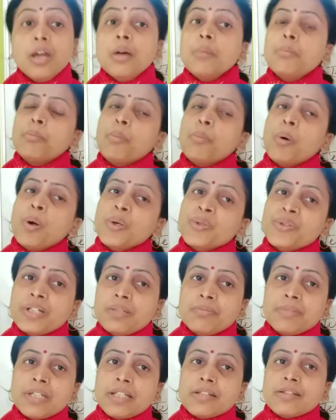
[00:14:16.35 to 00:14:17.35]
Moderate
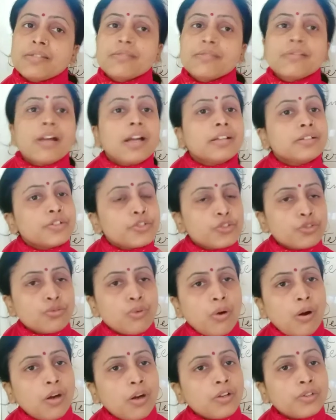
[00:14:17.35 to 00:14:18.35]
means neither
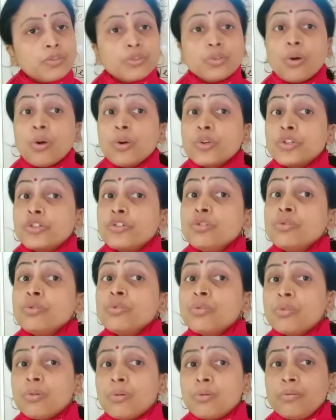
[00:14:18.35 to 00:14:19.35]
too hot nor too
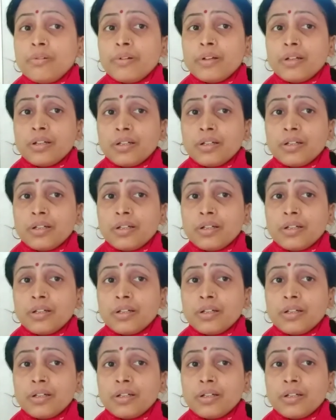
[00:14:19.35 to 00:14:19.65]
cold.